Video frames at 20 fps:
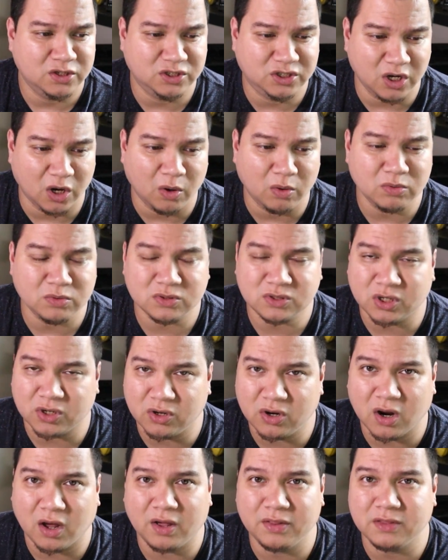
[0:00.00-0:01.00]
Don't
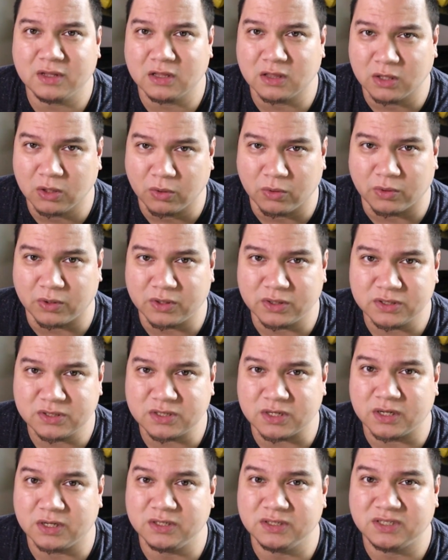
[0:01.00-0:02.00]
turn on the lures
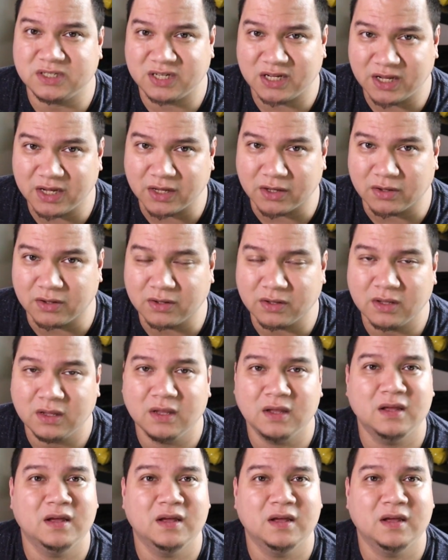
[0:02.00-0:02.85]
until